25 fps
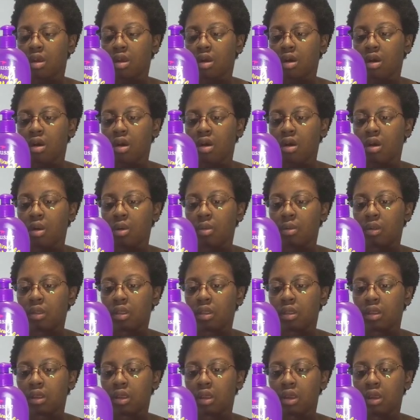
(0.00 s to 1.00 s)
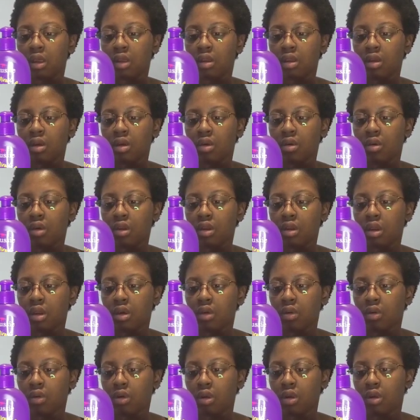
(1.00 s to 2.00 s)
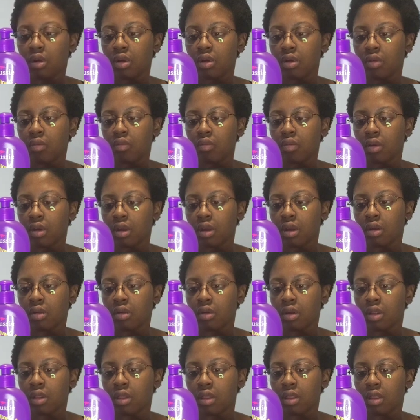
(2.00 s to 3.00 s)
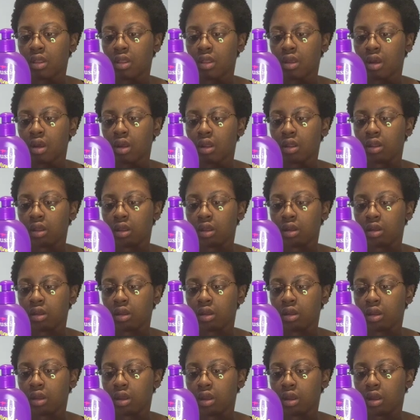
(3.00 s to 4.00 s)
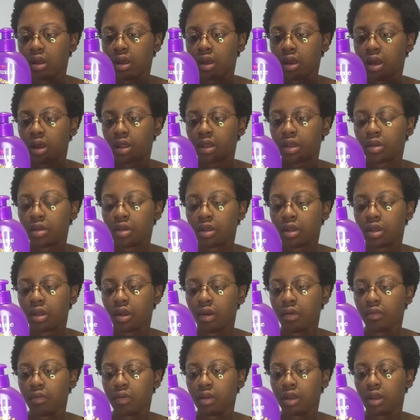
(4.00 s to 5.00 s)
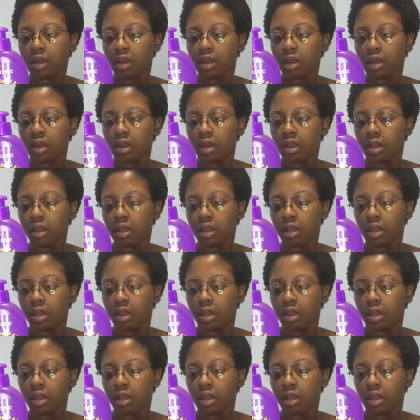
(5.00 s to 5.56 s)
jojoba seed, coconut oil, fragrance, all the other stuff in it.